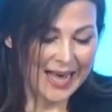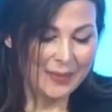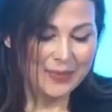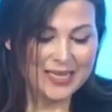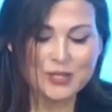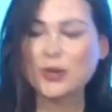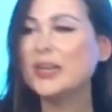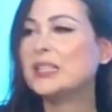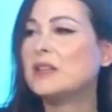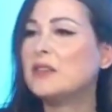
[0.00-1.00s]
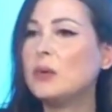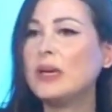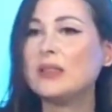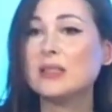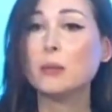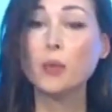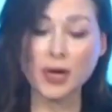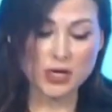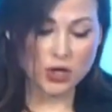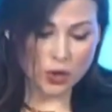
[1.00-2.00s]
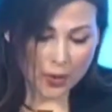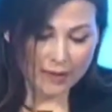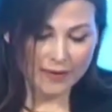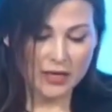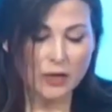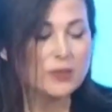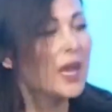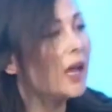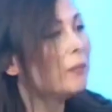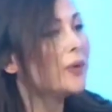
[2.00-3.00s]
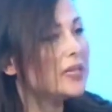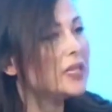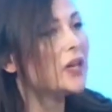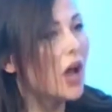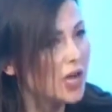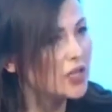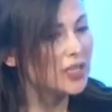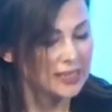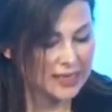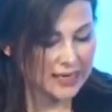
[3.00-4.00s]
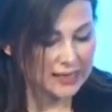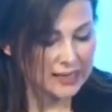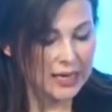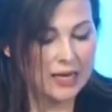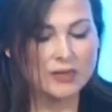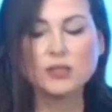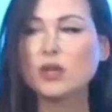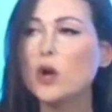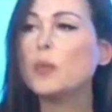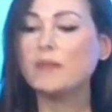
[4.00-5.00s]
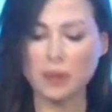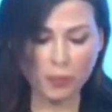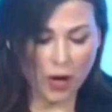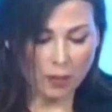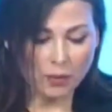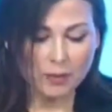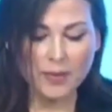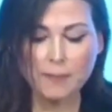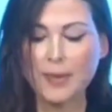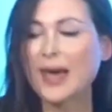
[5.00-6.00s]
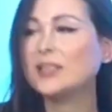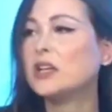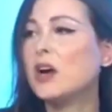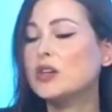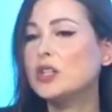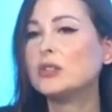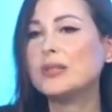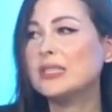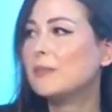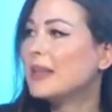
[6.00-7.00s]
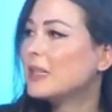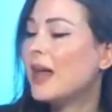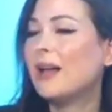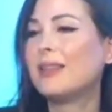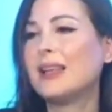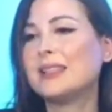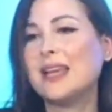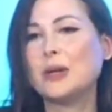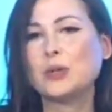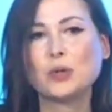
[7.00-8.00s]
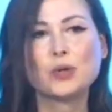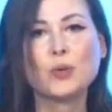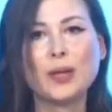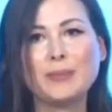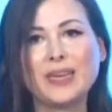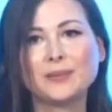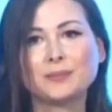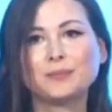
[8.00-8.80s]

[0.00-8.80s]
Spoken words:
please join us in viewing this important short video to help bring to consciousness the scope of the problem impacting our children's mental health and psychosocial well-being.